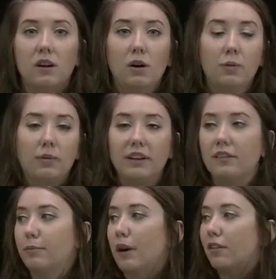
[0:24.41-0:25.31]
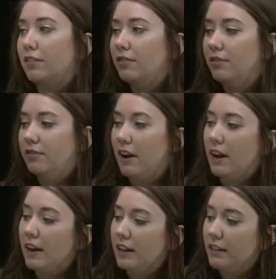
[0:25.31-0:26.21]
hopefully about
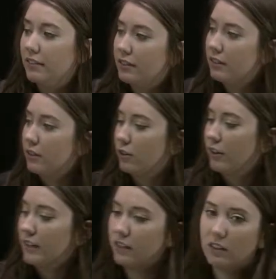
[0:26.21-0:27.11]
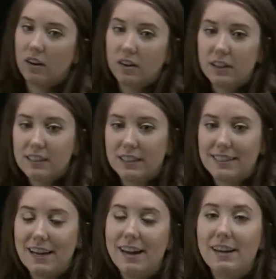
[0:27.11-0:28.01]
5 or even longer to
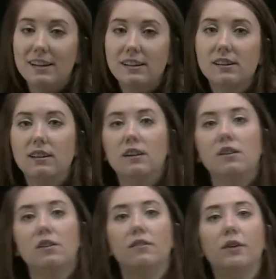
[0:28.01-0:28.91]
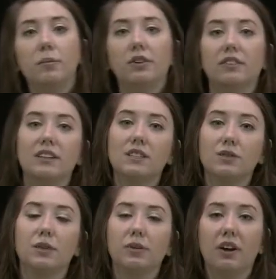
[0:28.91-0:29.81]
10 from your list
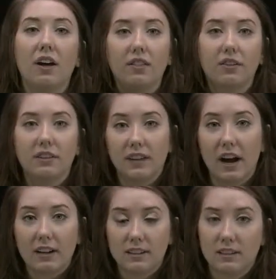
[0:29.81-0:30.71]
from your other class.